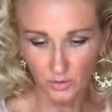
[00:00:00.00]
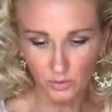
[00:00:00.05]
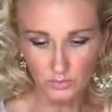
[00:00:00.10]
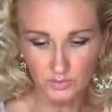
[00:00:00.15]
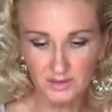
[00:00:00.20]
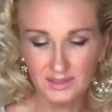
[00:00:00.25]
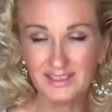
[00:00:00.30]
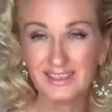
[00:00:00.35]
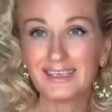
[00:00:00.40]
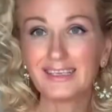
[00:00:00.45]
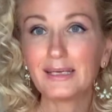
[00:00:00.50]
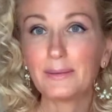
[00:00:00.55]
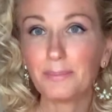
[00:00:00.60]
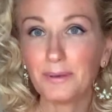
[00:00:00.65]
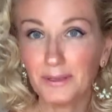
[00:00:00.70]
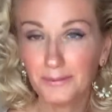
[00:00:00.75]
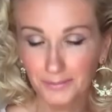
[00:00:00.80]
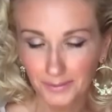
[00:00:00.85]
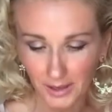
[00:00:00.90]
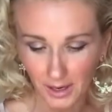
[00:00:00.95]

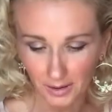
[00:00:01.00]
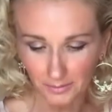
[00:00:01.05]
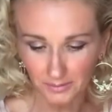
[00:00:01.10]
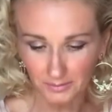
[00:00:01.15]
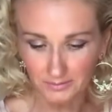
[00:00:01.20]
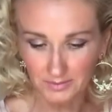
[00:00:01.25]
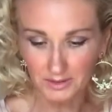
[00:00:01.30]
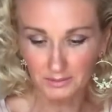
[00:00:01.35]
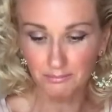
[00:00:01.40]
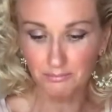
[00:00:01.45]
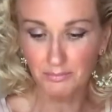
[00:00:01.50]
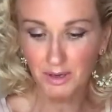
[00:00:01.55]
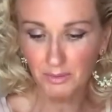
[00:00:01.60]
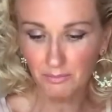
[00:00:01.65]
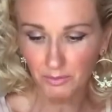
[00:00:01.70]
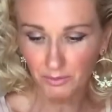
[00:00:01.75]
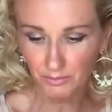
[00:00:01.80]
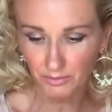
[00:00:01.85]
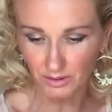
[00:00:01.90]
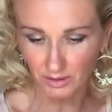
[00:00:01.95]
sleeping problems,
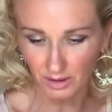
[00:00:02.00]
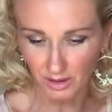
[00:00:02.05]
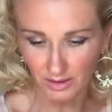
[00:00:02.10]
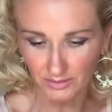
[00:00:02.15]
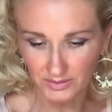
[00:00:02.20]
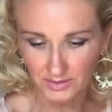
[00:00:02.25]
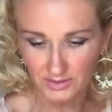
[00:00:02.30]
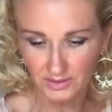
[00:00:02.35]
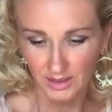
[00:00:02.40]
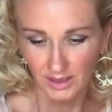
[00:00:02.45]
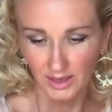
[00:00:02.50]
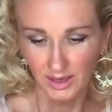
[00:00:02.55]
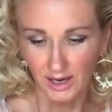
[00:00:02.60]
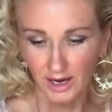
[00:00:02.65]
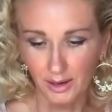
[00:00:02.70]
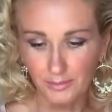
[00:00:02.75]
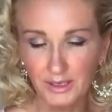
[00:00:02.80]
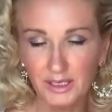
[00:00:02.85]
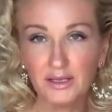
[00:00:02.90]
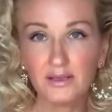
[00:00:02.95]
memory loss.
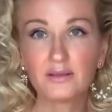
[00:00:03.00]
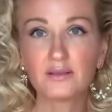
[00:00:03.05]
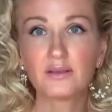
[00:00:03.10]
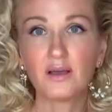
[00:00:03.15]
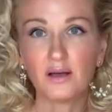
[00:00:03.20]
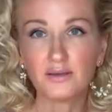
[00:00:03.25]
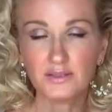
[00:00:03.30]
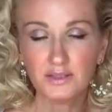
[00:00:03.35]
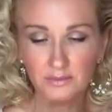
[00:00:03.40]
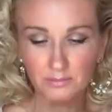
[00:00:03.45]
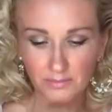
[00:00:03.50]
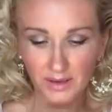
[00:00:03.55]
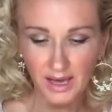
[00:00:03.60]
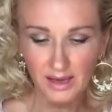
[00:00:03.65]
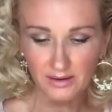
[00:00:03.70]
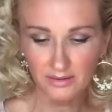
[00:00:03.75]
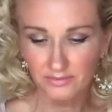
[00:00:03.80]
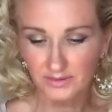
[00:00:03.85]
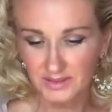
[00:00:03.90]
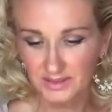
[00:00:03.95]
I mean, it doesn't
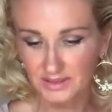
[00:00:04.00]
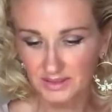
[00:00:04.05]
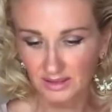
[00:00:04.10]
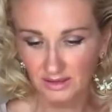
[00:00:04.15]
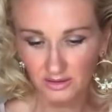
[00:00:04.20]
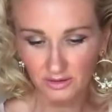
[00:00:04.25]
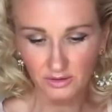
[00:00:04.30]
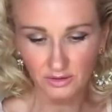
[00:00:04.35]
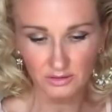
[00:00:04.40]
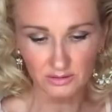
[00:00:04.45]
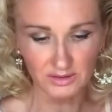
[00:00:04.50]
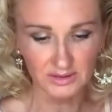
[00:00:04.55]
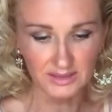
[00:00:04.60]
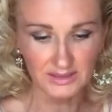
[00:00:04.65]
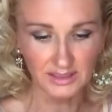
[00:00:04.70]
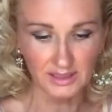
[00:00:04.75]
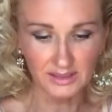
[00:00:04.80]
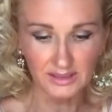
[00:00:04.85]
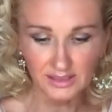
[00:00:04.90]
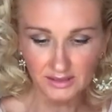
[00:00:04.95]
matter if it's silicone and
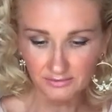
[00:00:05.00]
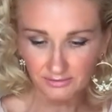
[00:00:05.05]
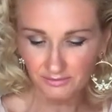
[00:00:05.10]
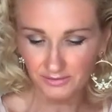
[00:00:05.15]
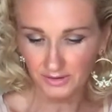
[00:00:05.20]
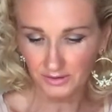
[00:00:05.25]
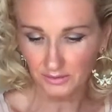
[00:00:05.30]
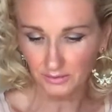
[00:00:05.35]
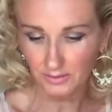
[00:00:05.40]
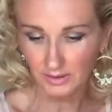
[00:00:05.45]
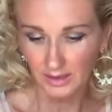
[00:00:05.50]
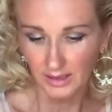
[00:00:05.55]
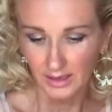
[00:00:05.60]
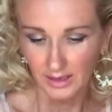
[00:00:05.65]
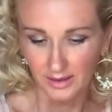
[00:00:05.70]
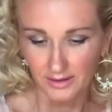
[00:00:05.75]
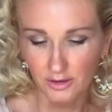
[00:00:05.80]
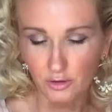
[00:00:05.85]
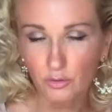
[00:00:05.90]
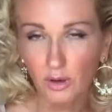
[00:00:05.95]
saline filled.
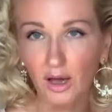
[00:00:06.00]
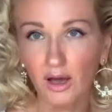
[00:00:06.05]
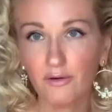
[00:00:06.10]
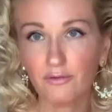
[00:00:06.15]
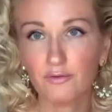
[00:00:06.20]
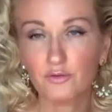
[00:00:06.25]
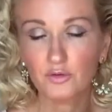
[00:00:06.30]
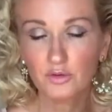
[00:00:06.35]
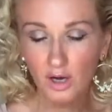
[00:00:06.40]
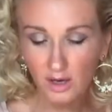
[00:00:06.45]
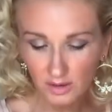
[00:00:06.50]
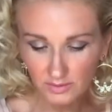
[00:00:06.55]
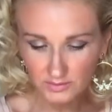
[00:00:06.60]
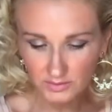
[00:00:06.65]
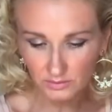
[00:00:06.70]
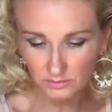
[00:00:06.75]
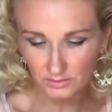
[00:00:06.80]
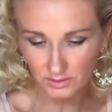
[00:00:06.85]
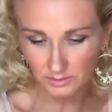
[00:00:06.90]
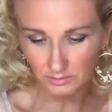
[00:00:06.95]
You have tons
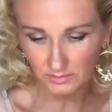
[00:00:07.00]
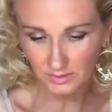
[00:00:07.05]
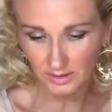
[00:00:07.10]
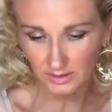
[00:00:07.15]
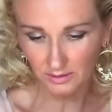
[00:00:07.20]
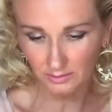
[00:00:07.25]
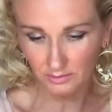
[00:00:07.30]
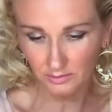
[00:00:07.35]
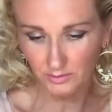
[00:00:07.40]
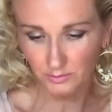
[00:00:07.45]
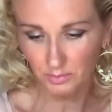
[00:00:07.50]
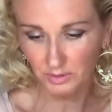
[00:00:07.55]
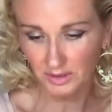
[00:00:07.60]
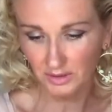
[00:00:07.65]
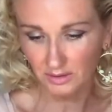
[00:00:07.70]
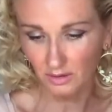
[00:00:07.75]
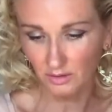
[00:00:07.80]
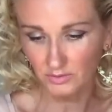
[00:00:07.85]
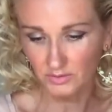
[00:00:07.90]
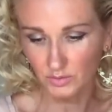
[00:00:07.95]
of them that it's
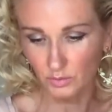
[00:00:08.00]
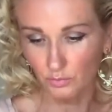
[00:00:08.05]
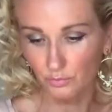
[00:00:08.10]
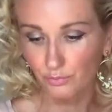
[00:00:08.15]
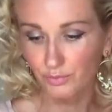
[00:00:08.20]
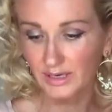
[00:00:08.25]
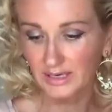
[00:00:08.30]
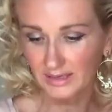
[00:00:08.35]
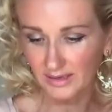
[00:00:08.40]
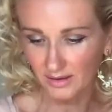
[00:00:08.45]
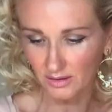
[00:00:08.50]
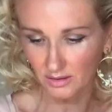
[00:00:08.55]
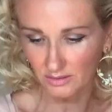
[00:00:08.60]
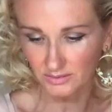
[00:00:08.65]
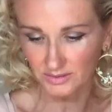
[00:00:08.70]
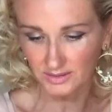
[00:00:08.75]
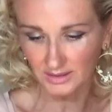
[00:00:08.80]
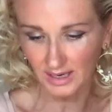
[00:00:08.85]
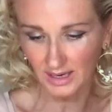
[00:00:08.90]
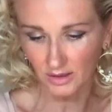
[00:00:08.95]
been also
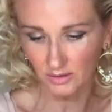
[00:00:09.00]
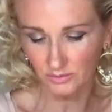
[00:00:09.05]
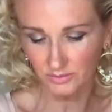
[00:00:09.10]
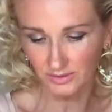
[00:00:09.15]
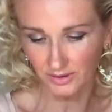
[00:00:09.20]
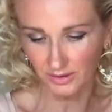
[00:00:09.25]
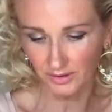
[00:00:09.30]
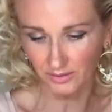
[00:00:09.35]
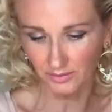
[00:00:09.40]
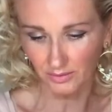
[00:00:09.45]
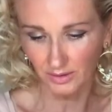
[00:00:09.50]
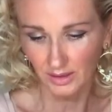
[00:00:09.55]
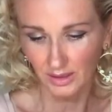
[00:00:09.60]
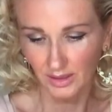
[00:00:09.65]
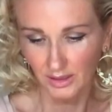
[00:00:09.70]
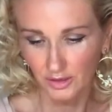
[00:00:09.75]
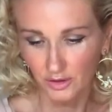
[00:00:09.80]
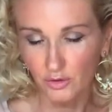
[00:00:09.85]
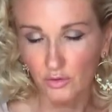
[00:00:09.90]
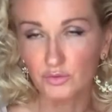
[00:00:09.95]
recalls out there.
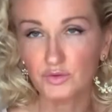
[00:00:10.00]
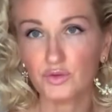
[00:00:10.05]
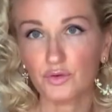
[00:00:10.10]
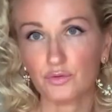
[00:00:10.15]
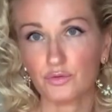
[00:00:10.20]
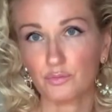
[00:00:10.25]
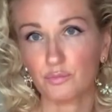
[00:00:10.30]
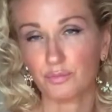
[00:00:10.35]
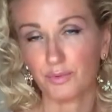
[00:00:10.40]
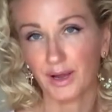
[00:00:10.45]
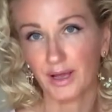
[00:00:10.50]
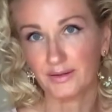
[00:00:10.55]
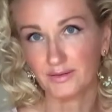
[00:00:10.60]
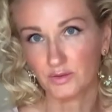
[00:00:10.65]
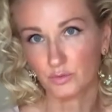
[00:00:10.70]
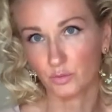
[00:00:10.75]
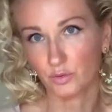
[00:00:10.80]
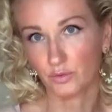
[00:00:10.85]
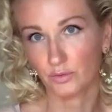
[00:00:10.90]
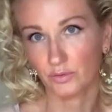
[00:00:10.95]
Certain
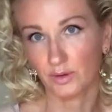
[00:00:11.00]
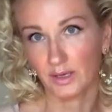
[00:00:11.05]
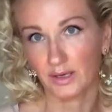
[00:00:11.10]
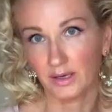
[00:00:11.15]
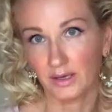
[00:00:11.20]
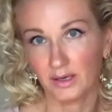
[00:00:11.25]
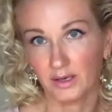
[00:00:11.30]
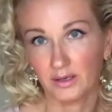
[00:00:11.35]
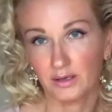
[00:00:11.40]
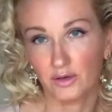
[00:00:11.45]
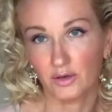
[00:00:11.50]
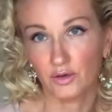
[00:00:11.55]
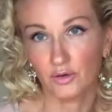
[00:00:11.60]
brands were like,